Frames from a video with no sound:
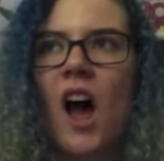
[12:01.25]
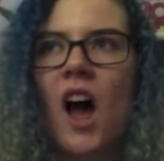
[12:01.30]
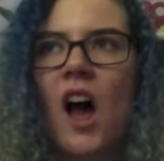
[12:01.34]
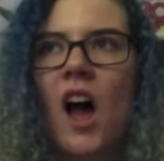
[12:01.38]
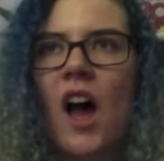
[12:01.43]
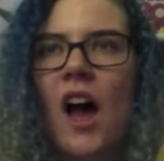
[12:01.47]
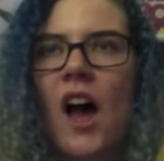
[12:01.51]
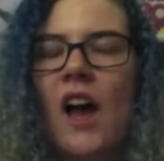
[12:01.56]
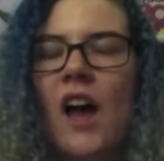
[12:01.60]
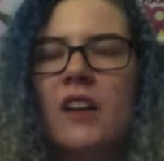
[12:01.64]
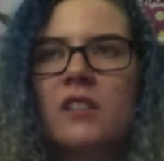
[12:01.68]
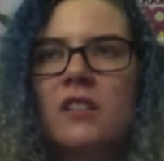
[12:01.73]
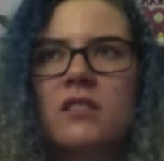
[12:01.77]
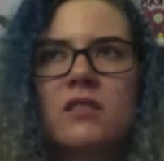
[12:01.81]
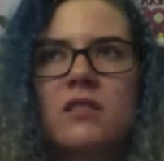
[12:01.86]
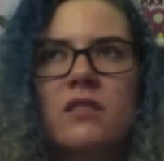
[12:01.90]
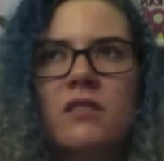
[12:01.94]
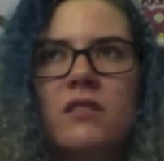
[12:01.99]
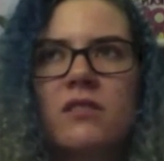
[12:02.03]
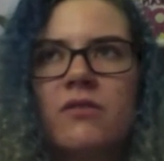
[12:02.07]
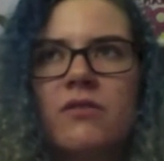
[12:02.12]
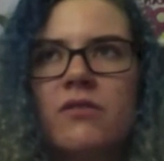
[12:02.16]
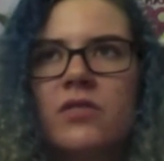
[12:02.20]
I
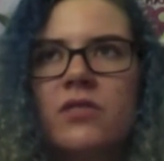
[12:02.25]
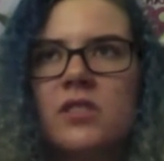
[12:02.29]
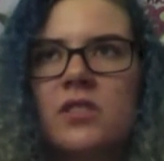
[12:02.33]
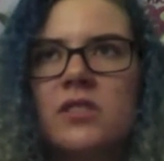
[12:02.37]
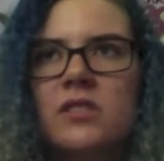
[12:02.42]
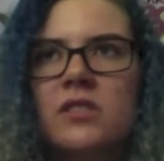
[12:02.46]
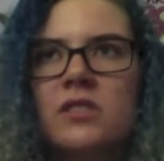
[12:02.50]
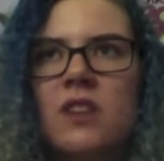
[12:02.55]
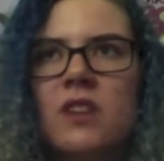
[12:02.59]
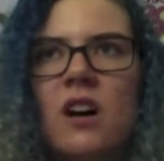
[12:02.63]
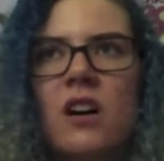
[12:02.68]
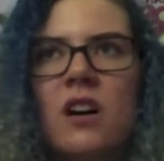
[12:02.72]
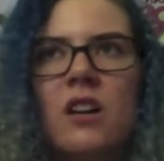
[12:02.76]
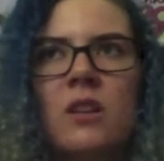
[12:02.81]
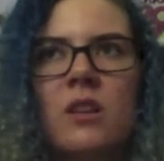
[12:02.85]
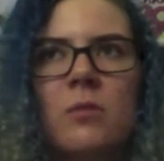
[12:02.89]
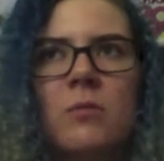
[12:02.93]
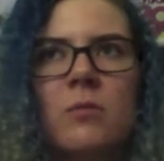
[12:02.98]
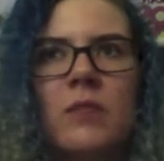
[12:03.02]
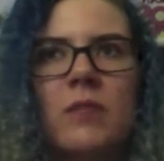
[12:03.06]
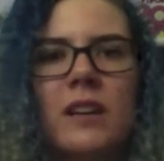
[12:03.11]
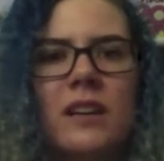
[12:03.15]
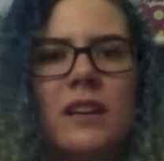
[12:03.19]
first saw
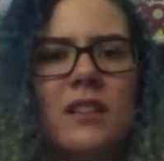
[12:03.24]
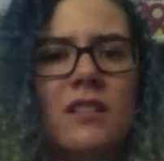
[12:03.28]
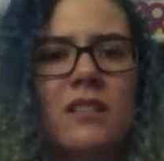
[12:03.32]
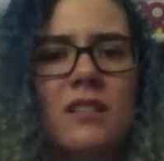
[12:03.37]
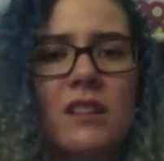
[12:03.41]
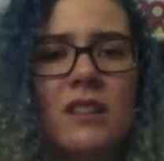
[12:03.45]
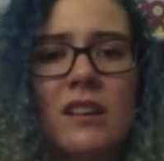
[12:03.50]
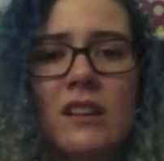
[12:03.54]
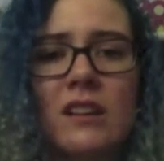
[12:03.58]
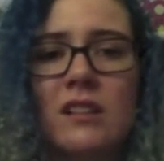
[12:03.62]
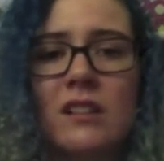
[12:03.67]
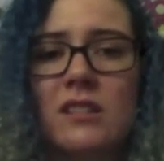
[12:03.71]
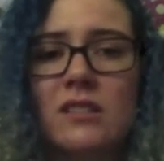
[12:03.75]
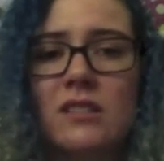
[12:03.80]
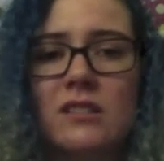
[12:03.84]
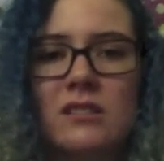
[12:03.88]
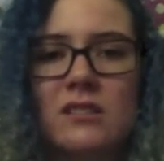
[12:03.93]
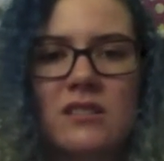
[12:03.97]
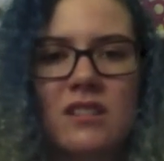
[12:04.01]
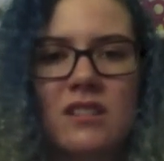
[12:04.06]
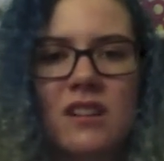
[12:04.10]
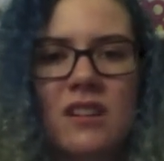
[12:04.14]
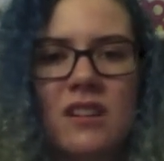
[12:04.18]
him like
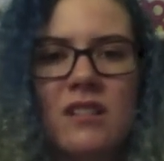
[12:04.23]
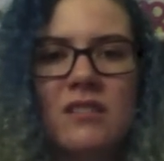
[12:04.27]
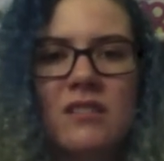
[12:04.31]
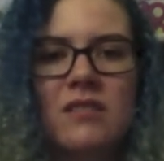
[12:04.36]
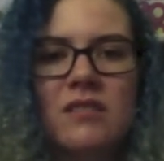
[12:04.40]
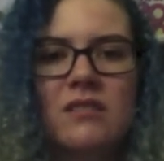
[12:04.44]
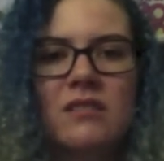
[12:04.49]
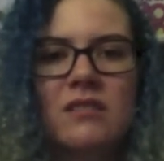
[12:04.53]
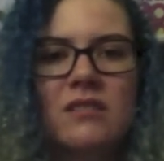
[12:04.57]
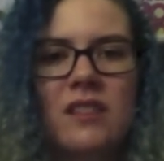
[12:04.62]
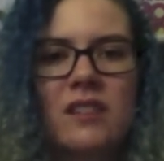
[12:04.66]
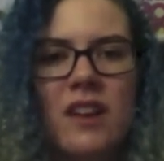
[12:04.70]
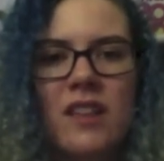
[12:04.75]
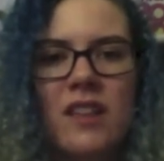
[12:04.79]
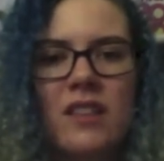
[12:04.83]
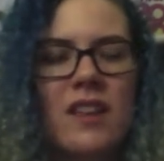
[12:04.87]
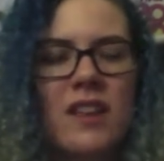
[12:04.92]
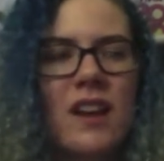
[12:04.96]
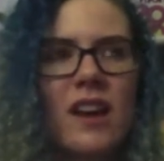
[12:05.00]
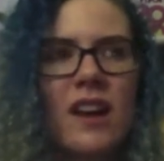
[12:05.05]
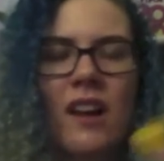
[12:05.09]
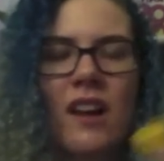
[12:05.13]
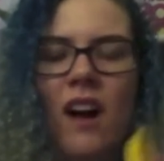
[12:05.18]
years ago,
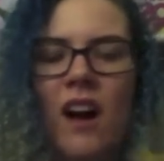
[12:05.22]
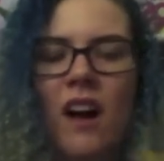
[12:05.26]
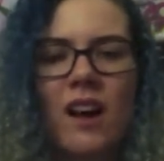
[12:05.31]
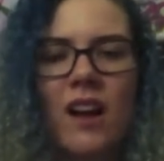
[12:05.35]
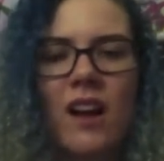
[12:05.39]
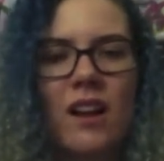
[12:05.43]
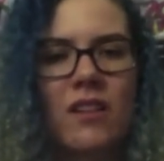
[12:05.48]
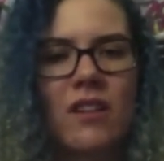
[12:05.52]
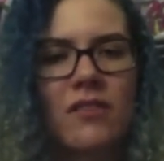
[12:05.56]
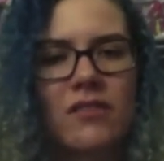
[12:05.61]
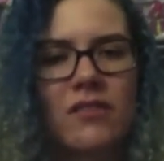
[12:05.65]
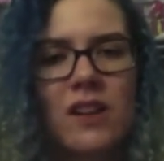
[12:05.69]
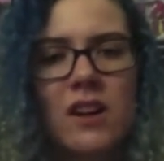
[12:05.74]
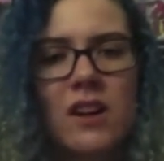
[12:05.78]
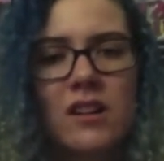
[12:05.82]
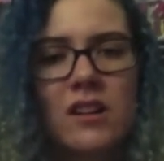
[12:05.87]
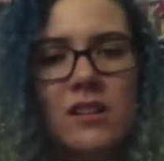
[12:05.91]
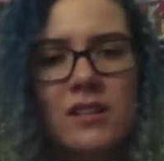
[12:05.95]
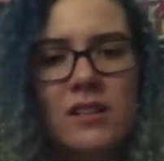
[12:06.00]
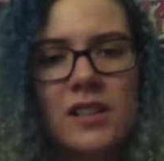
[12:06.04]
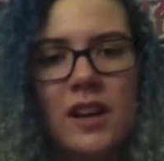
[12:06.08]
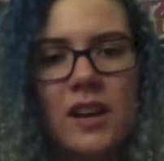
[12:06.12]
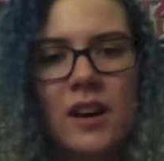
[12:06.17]
and then I got out of
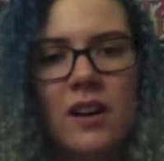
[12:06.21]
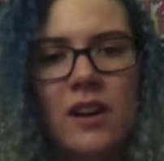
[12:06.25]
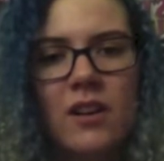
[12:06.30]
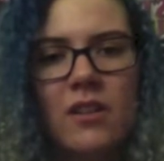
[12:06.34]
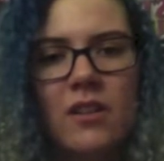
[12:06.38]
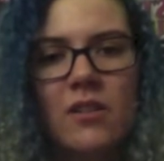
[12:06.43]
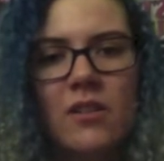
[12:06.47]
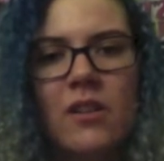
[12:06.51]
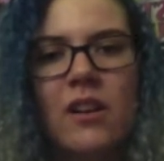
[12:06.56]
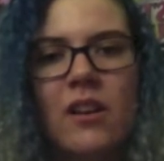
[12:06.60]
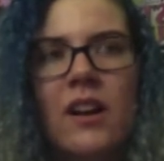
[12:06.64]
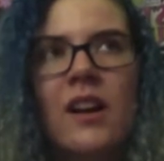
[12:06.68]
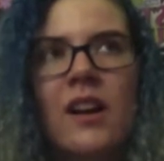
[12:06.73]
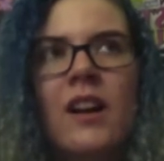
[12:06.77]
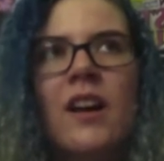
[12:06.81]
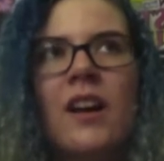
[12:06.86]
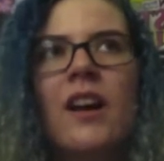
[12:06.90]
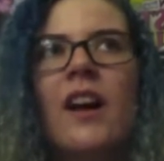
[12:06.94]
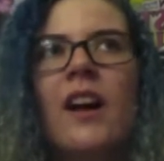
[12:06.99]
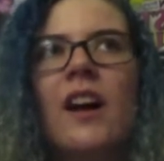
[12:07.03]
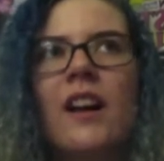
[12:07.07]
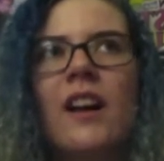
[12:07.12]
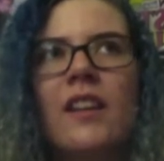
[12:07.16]
Naruto,
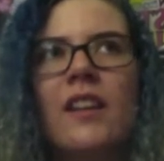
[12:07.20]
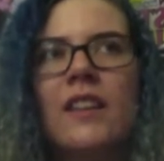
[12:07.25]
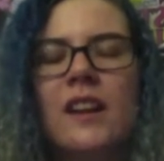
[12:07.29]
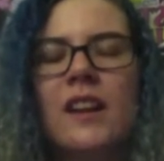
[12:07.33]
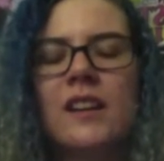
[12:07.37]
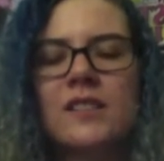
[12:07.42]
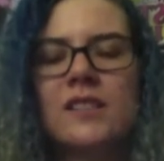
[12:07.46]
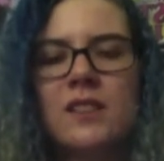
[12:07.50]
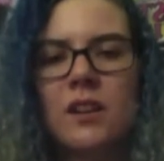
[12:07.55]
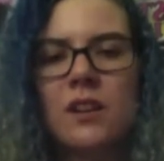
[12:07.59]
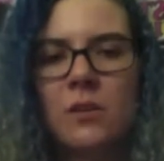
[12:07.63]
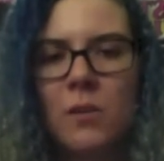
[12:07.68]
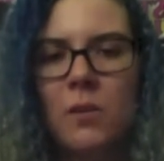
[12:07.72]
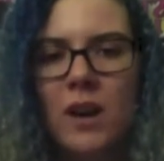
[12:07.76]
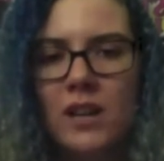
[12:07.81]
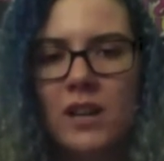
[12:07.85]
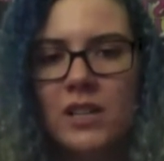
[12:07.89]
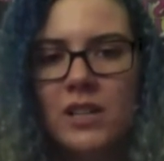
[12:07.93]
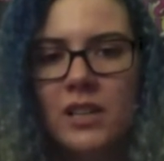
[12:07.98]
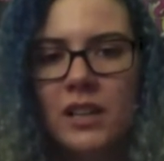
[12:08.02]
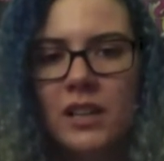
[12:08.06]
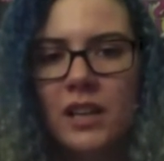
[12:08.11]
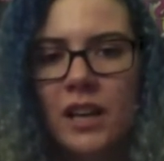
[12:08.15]
and then I started
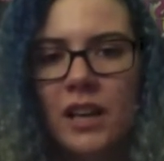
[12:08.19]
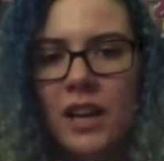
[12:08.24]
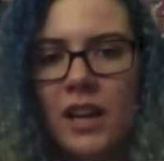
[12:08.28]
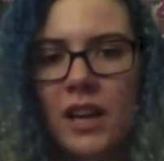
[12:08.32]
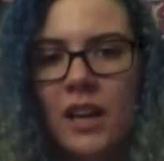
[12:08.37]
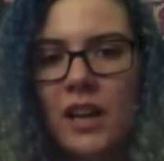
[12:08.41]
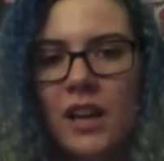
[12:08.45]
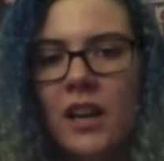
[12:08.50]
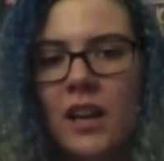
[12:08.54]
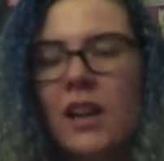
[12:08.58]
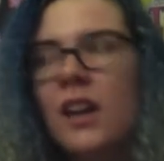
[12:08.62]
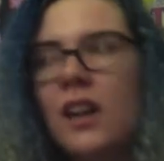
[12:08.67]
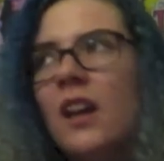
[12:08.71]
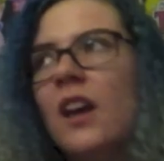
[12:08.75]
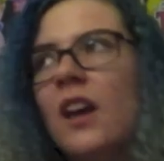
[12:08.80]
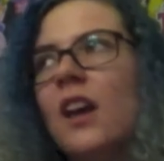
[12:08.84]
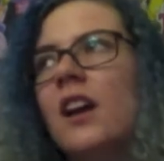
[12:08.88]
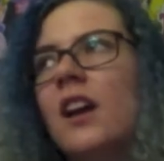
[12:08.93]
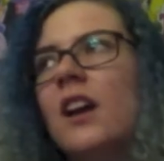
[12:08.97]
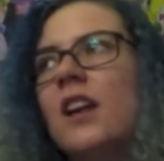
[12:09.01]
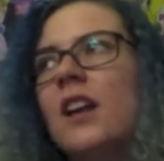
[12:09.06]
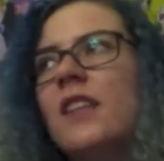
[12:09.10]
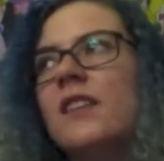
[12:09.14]
watching it again,
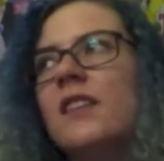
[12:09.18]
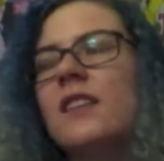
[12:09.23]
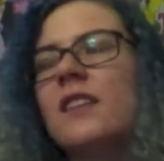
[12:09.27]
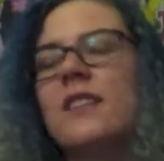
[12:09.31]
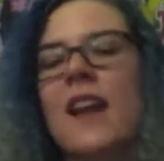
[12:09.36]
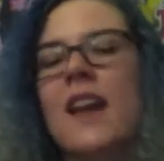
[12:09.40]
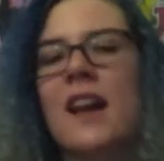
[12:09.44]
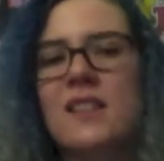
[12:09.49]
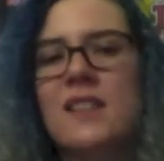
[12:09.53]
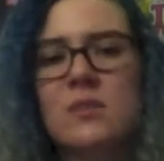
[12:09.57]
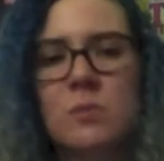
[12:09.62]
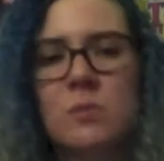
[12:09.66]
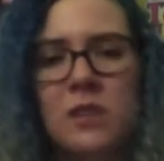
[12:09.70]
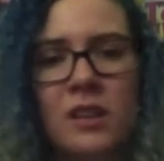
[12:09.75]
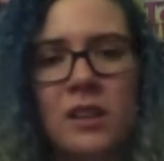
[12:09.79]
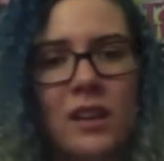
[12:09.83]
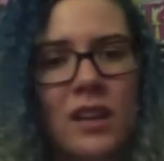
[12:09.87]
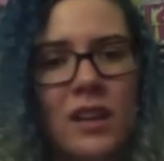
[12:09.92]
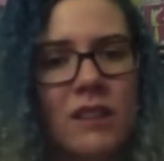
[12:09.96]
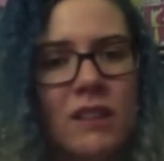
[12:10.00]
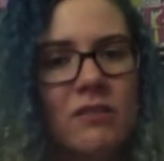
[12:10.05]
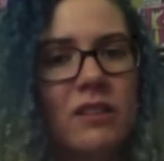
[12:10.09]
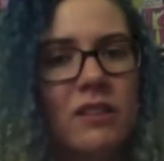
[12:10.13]
and I think that's when it
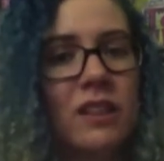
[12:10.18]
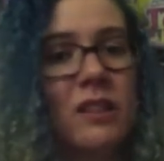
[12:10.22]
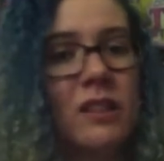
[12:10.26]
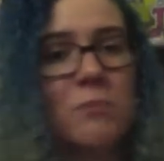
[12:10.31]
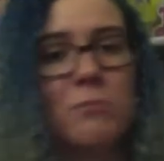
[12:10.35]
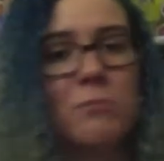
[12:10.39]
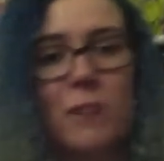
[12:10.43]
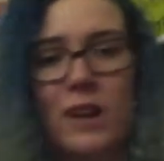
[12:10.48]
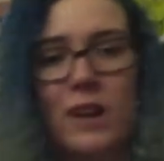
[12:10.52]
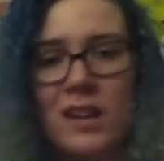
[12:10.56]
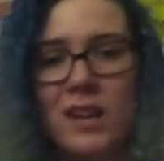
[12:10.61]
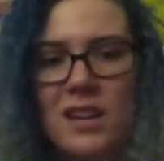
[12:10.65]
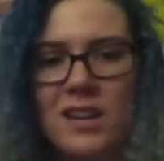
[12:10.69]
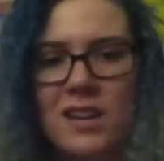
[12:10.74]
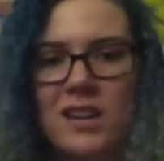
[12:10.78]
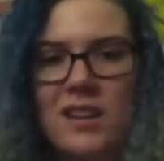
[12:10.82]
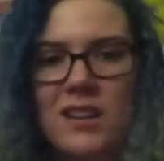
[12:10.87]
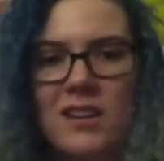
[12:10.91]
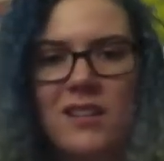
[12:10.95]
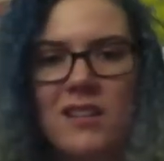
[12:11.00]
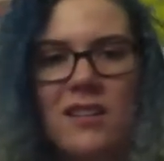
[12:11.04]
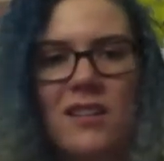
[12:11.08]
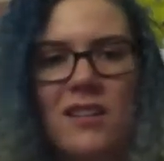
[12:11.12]
like really
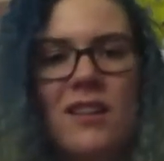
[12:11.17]
budded,